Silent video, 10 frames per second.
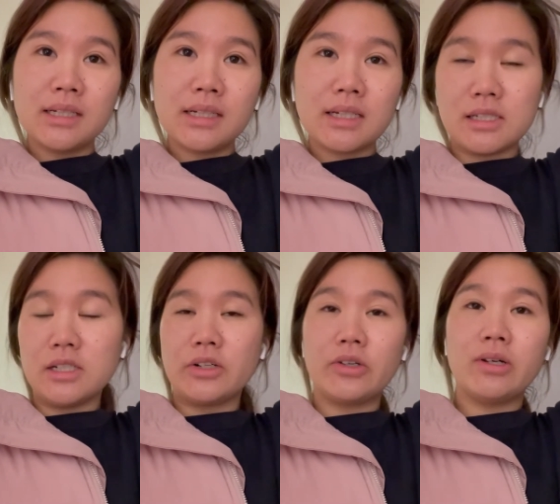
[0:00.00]
because your
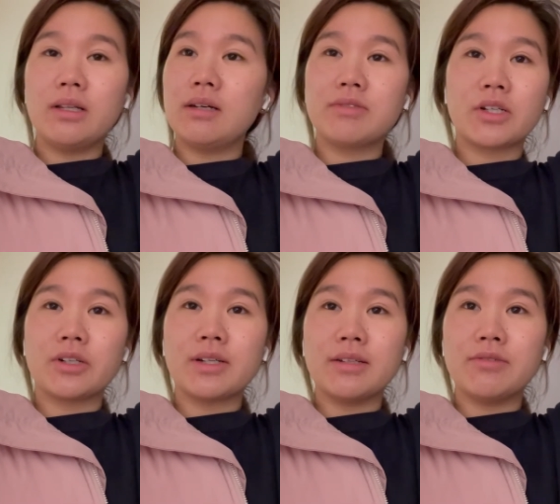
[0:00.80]
girl loves
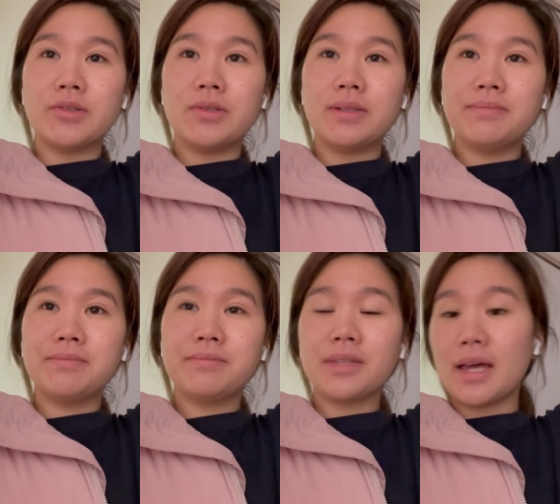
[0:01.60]
Korean food.
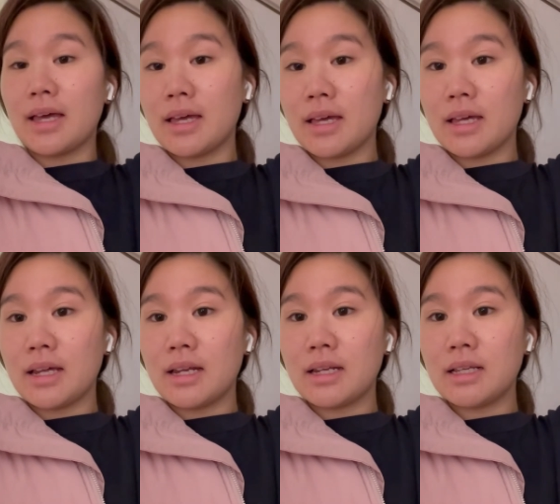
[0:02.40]

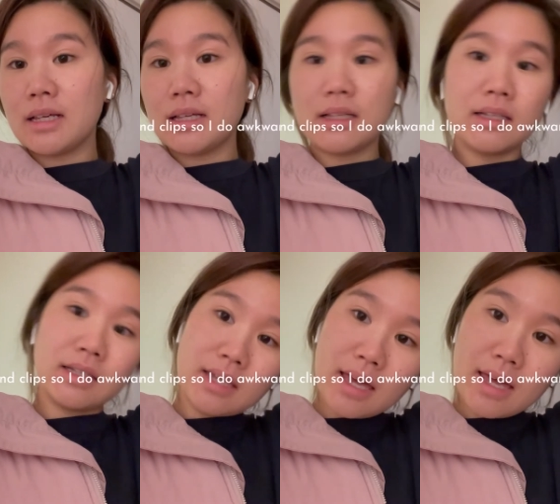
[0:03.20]
And
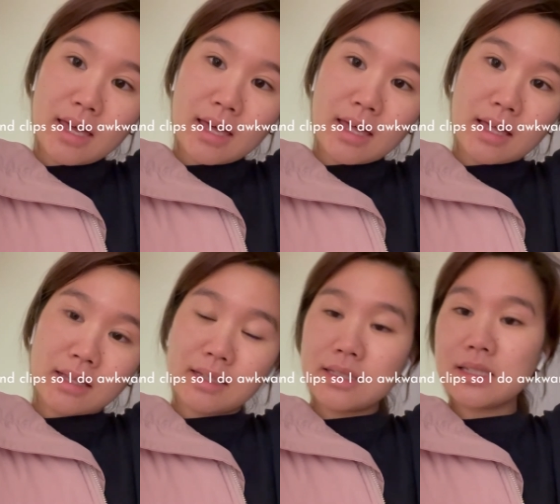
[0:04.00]
yeah,
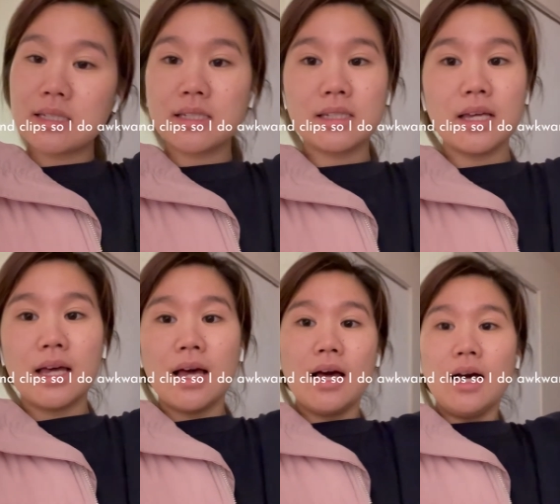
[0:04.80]
let's
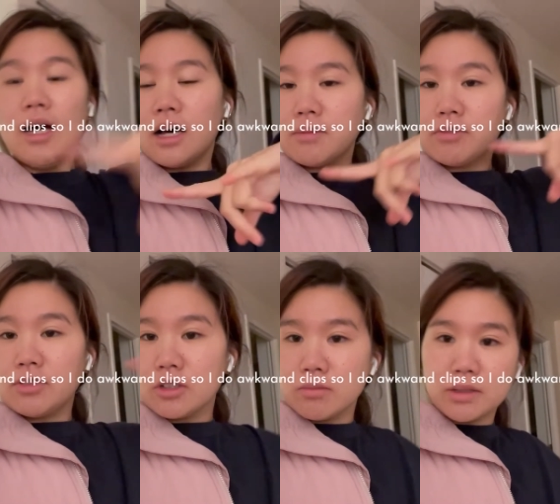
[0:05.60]
um,
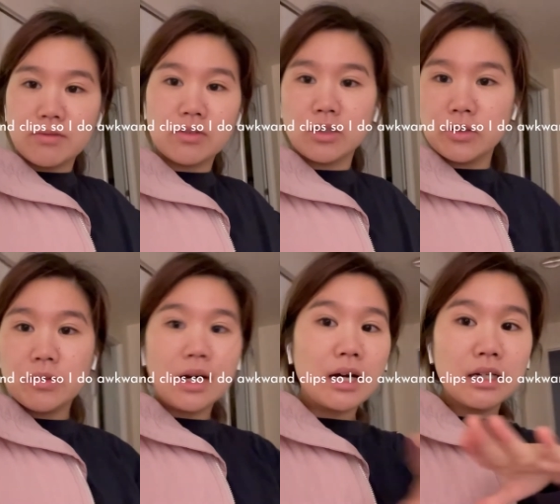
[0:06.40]
film it for you
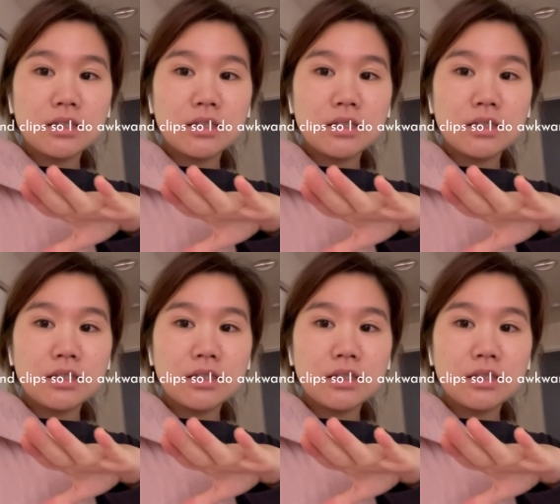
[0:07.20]
guys.